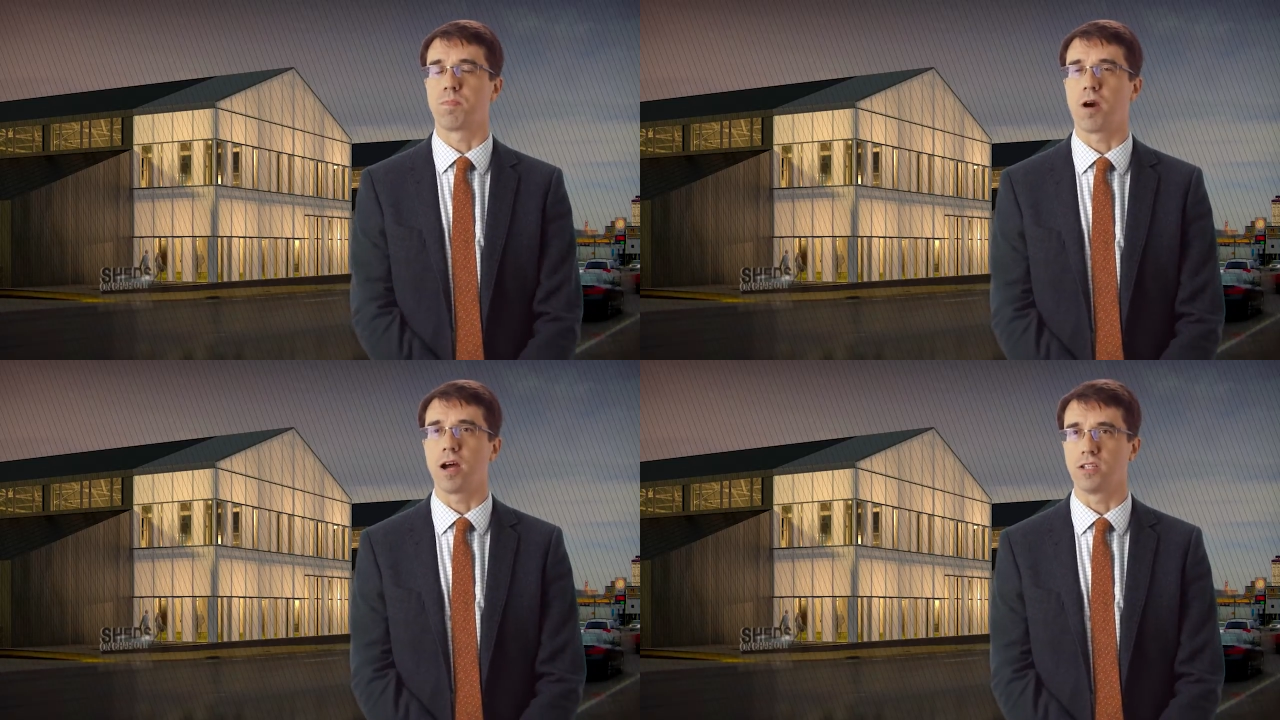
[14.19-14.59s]

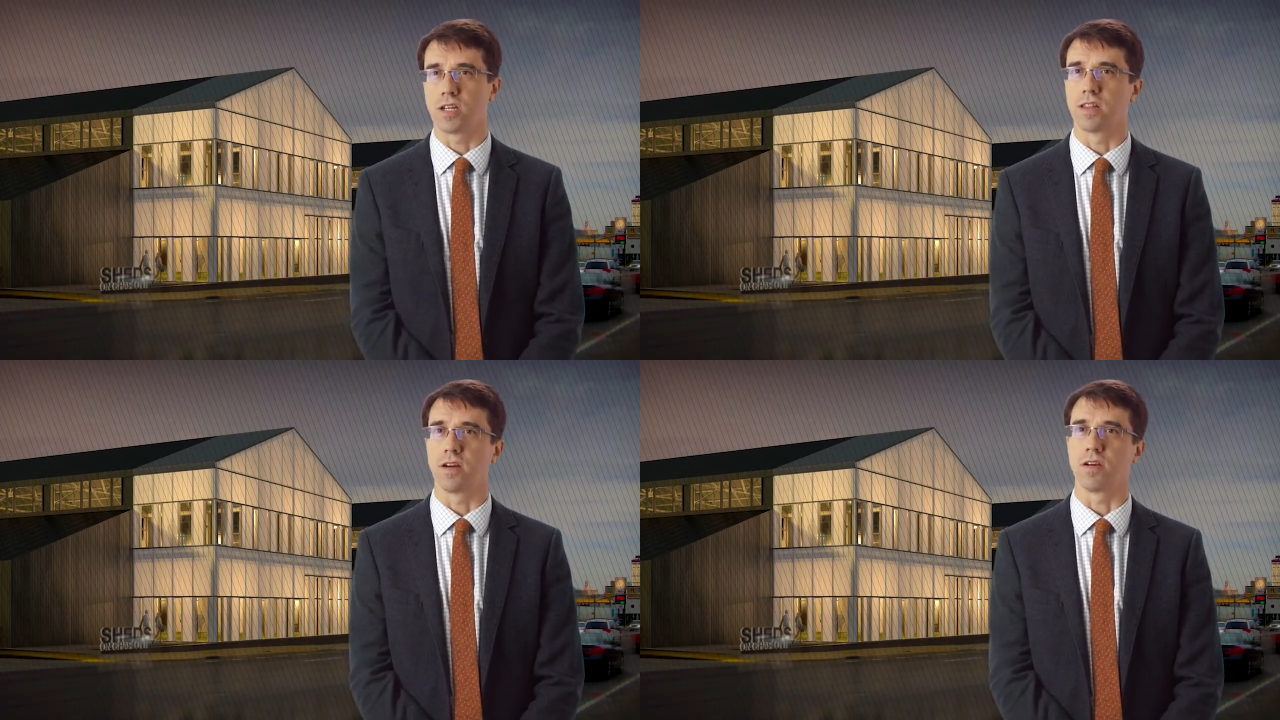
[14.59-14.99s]

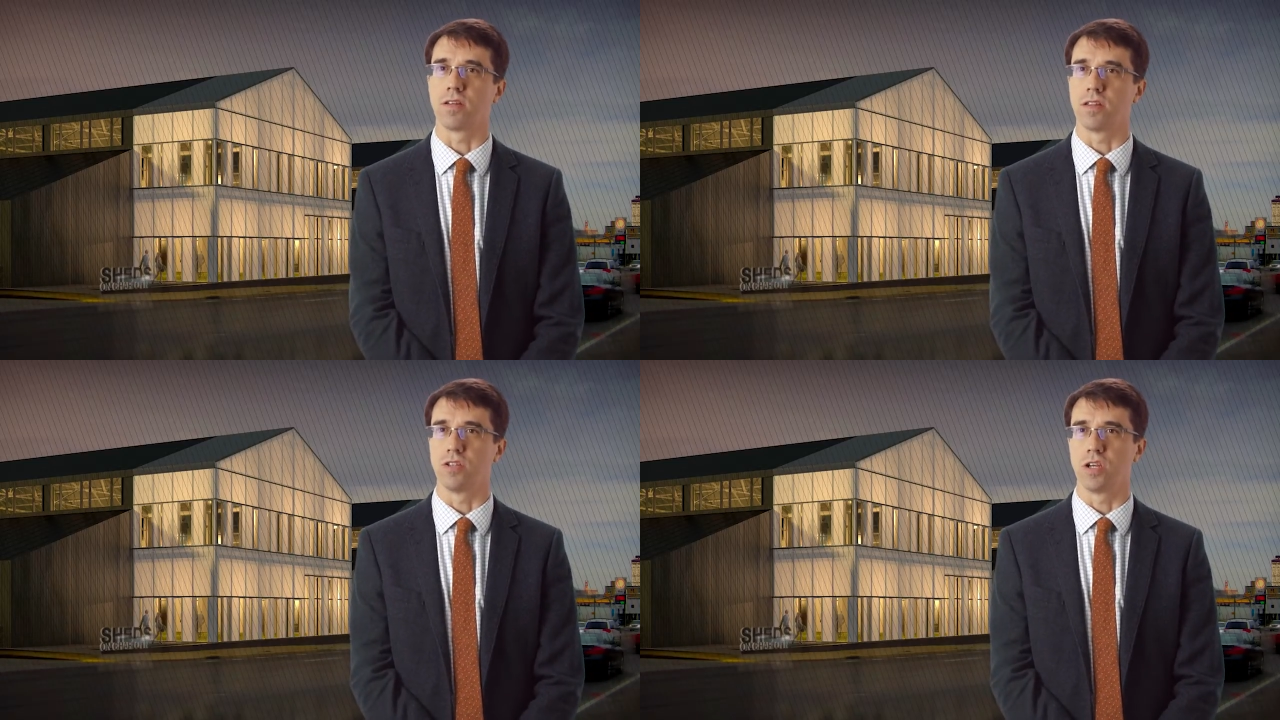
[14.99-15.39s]
project there
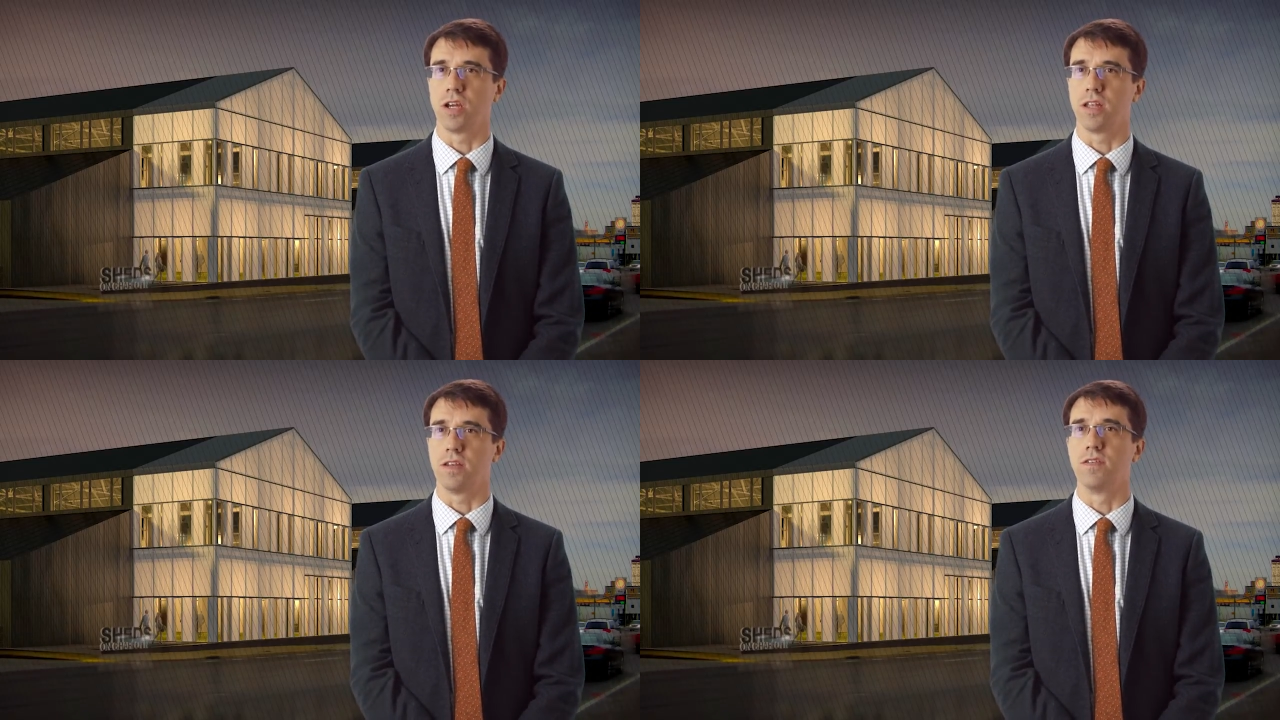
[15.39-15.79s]
at the
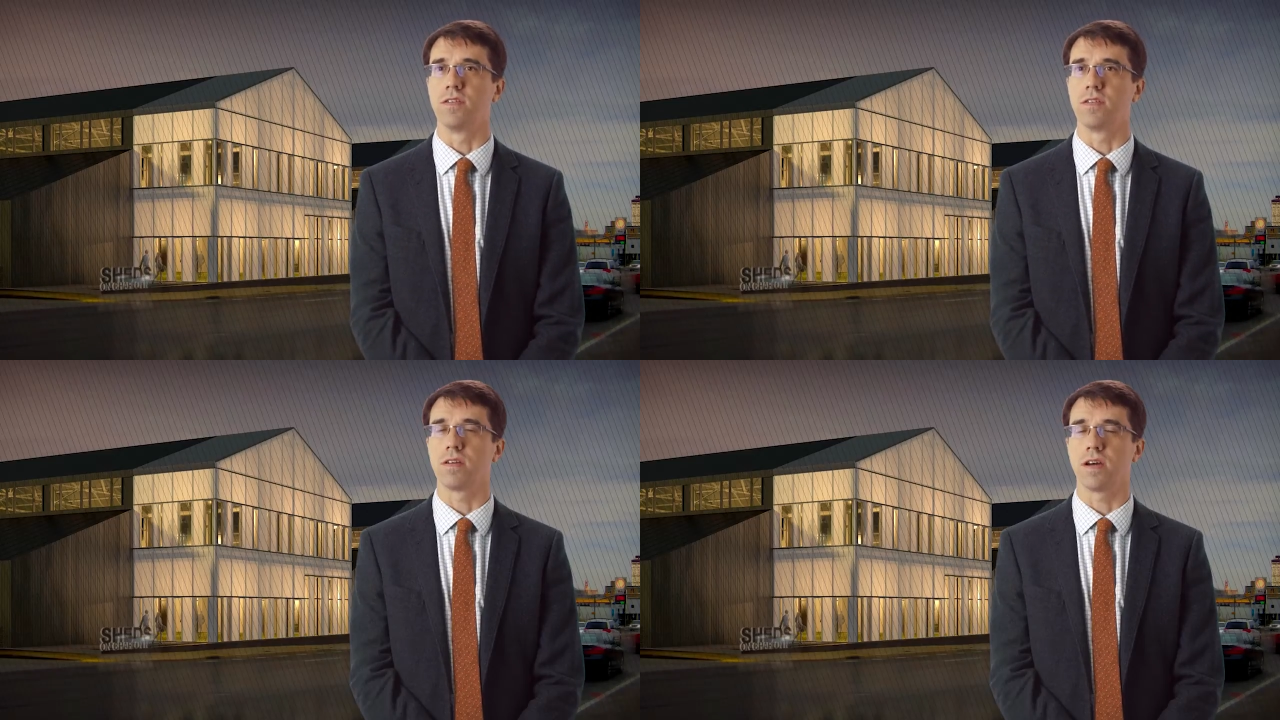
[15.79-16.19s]
Sheds.